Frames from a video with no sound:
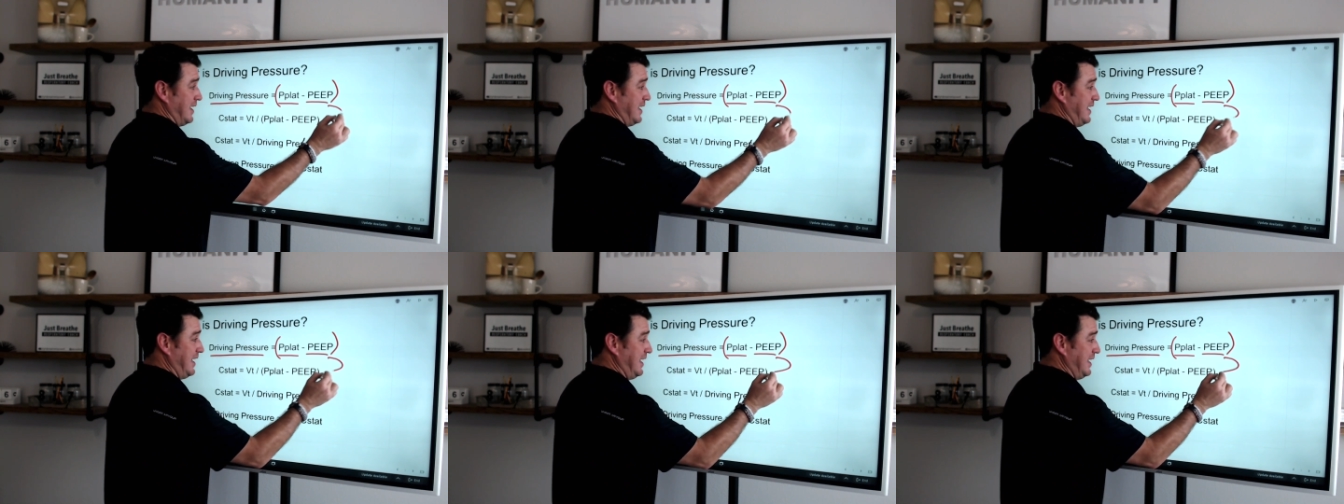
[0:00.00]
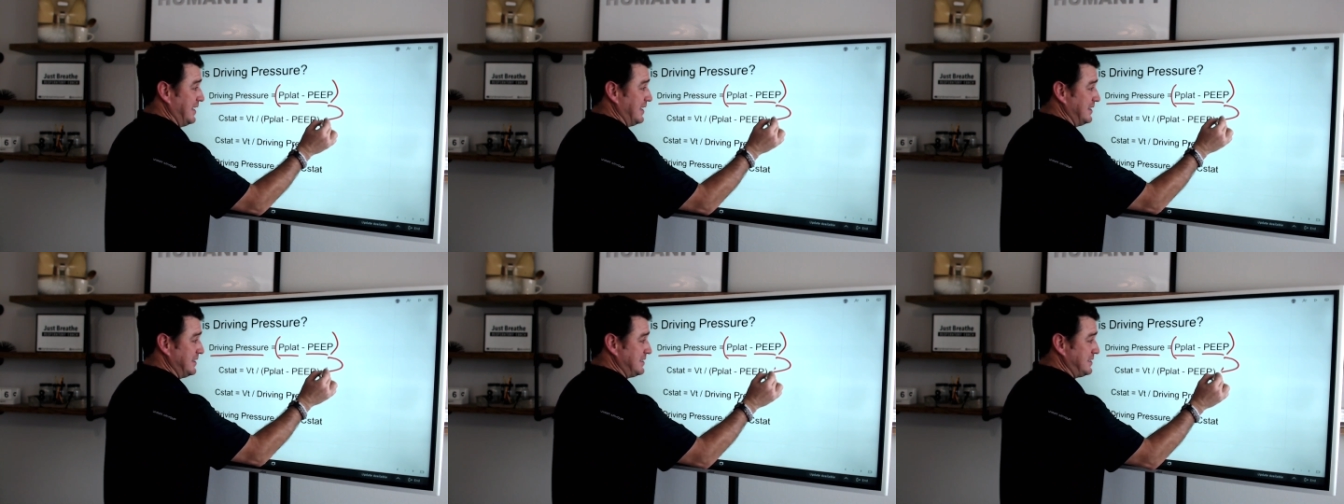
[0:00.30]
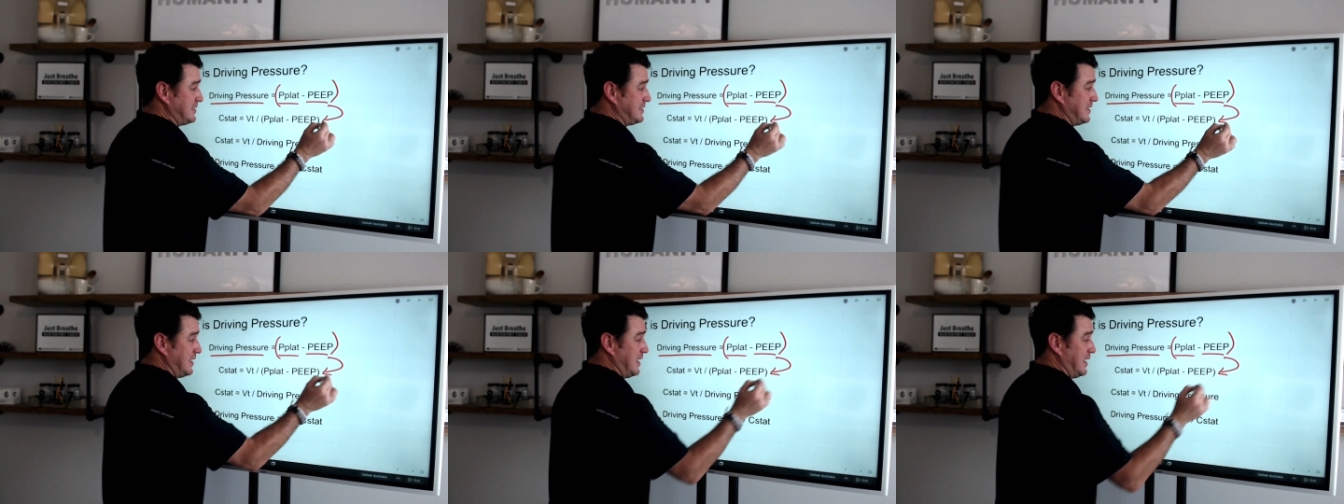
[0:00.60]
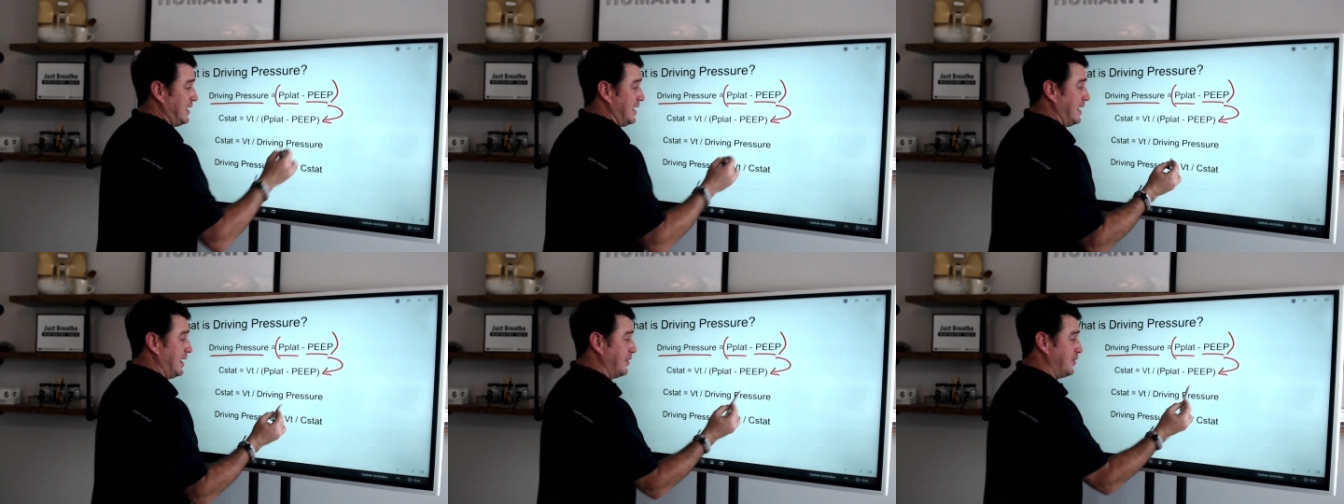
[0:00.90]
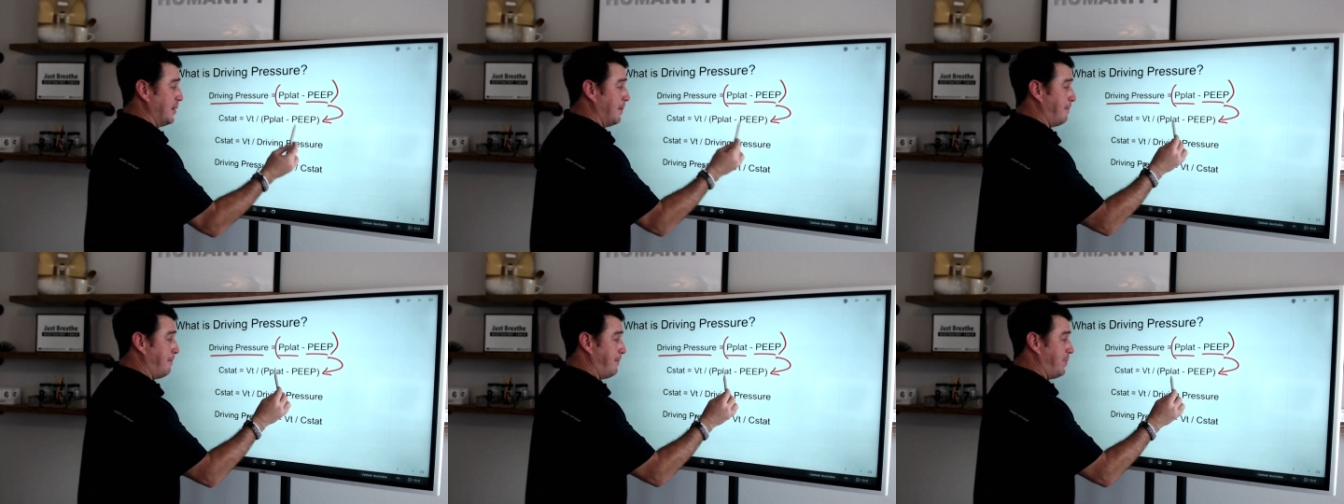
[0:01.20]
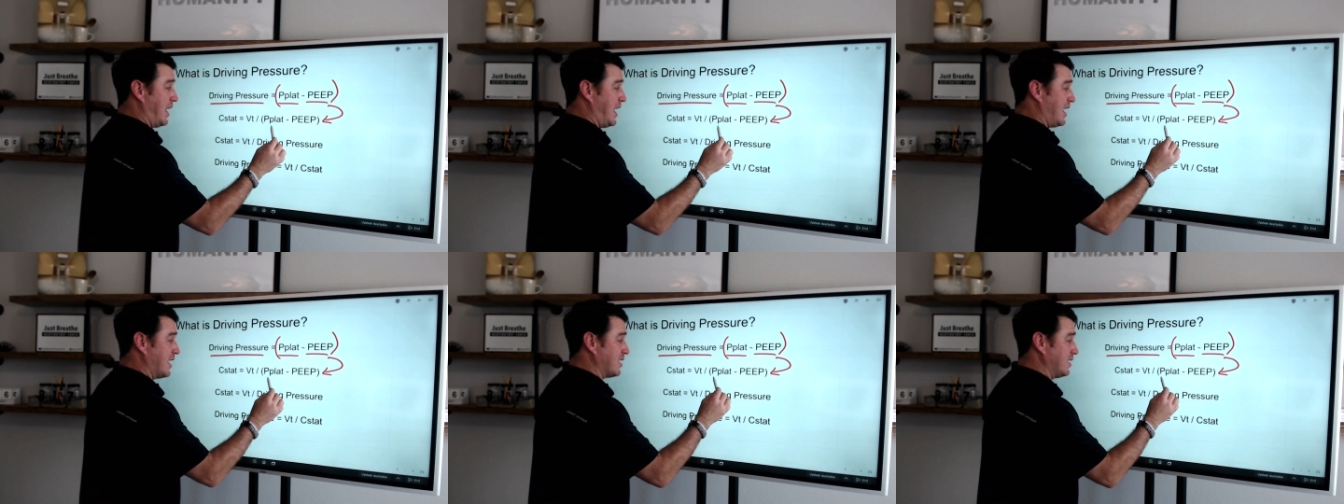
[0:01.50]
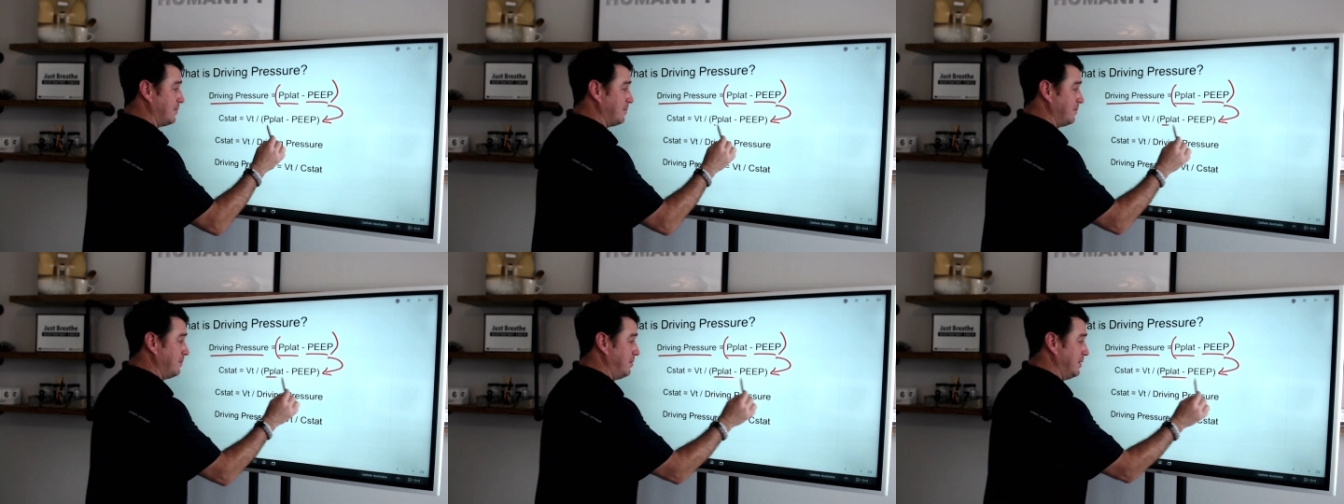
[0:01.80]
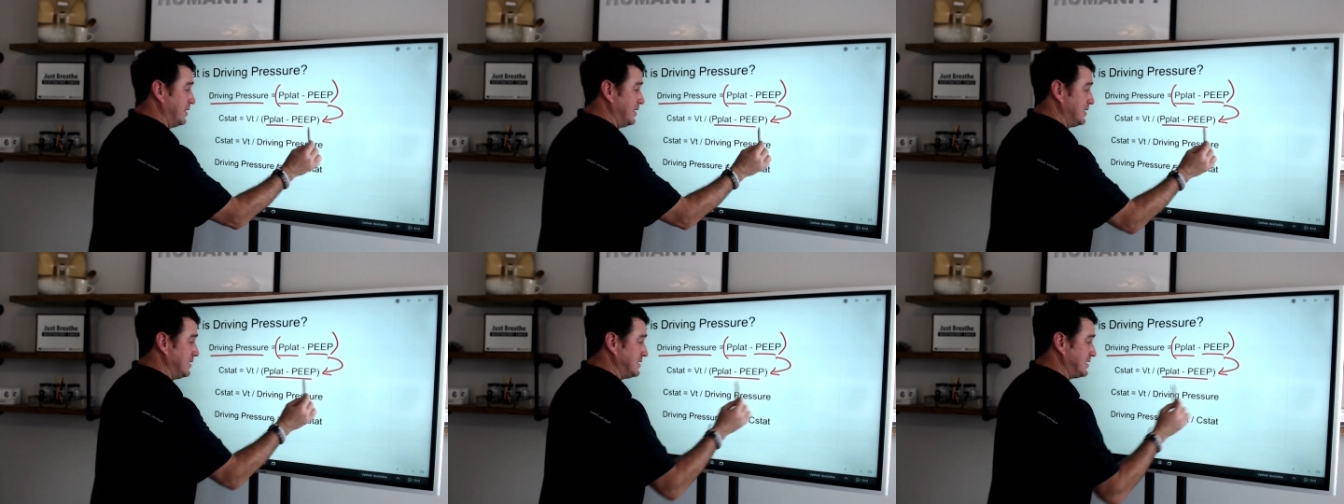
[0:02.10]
is the bottom